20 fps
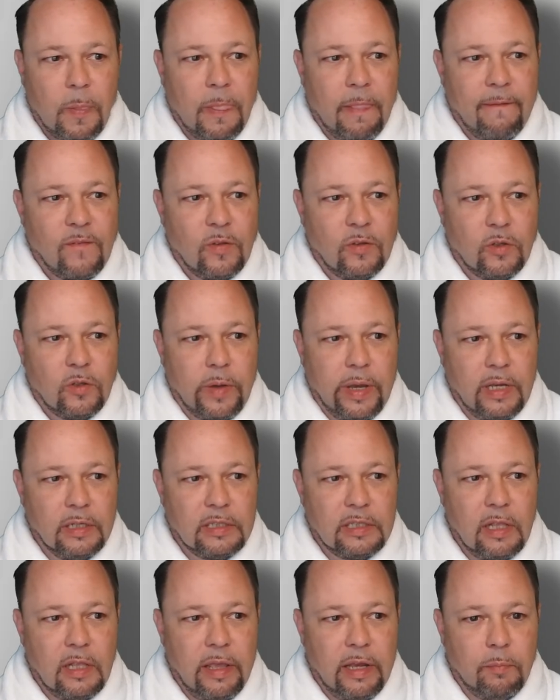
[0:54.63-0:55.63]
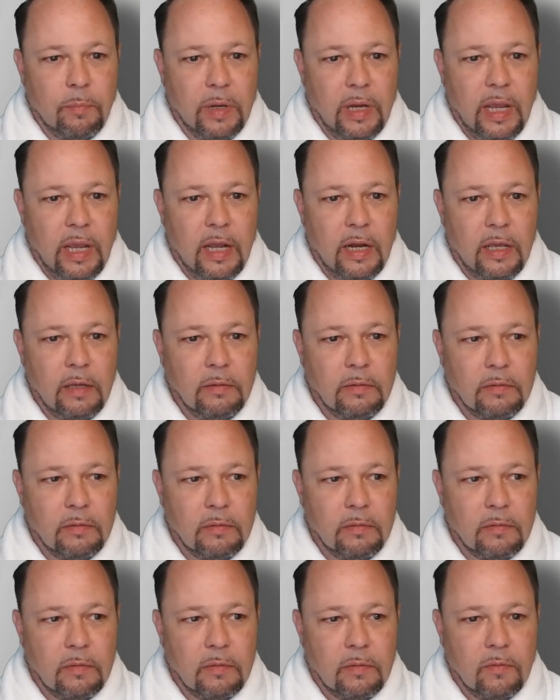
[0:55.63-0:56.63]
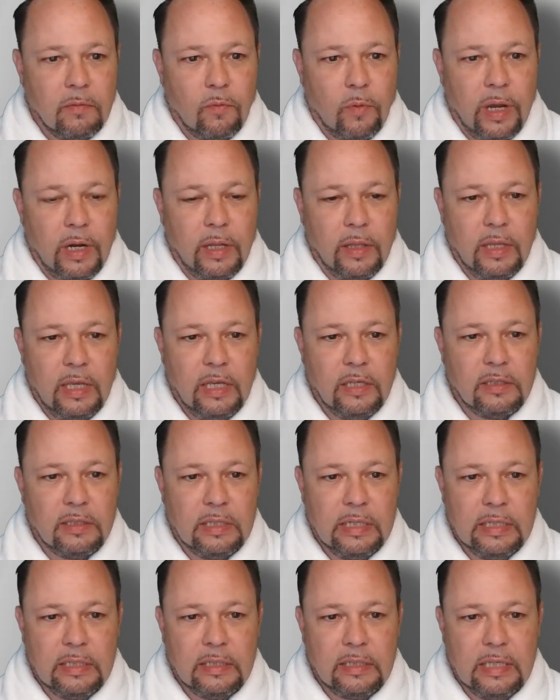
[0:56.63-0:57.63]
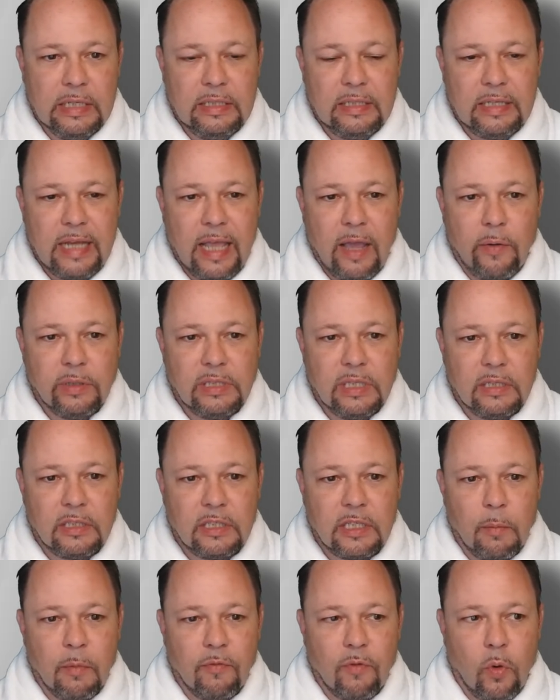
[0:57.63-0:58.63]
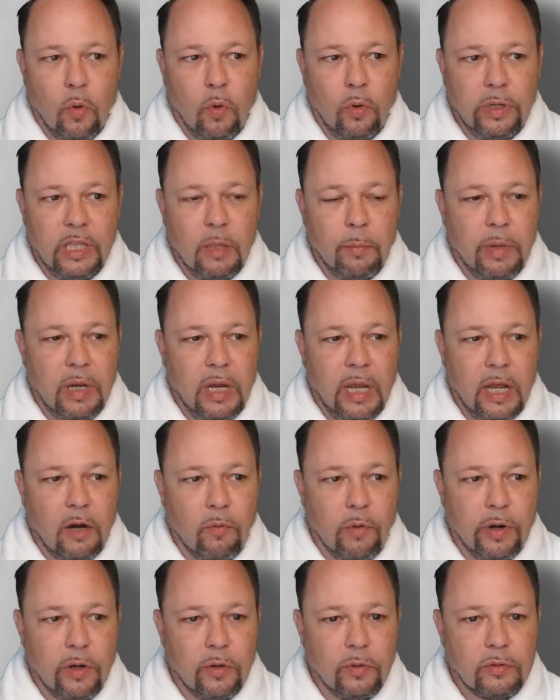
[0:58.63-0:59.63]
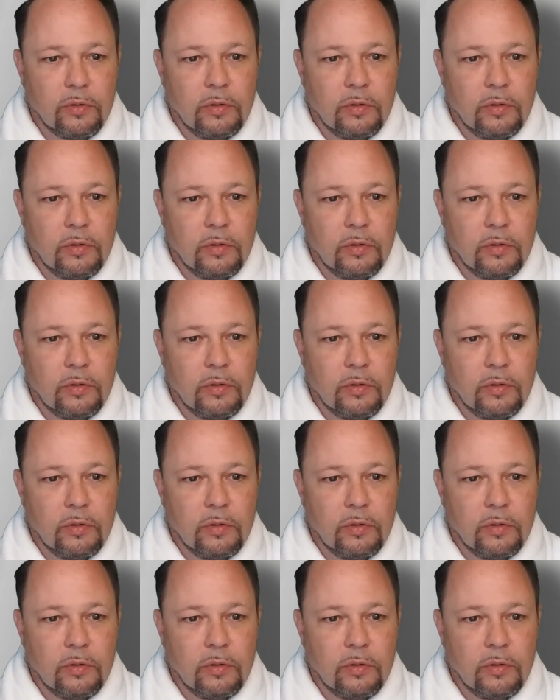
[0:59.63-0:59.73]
So I can select banana, right? And this now is the sum of only the banana rows,